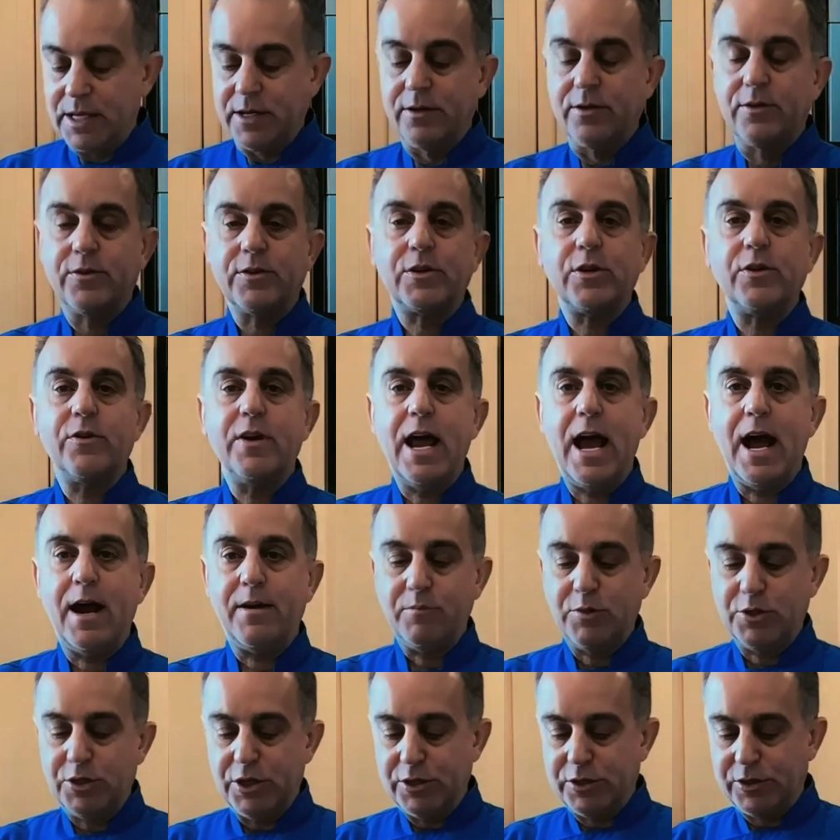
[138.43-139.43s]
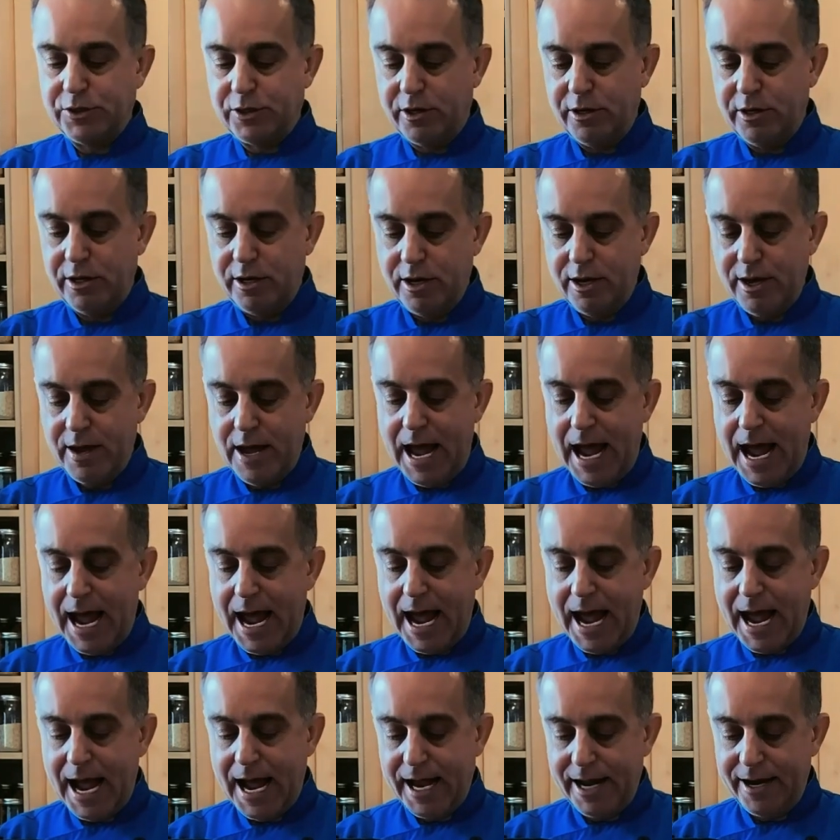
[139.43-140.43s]
So now I'm just going to
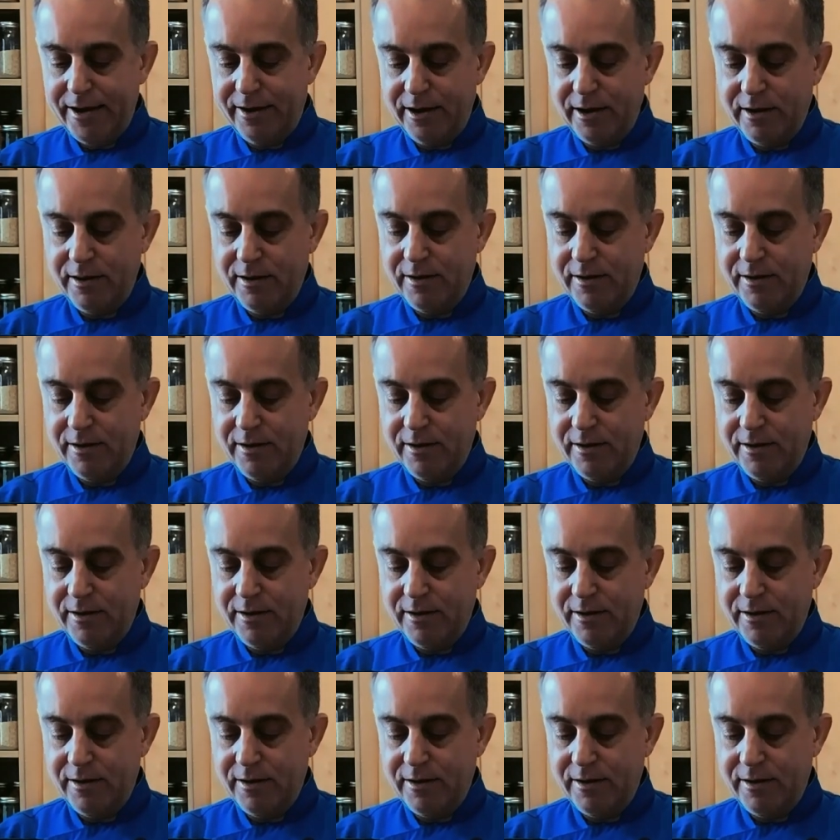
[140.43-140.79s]
add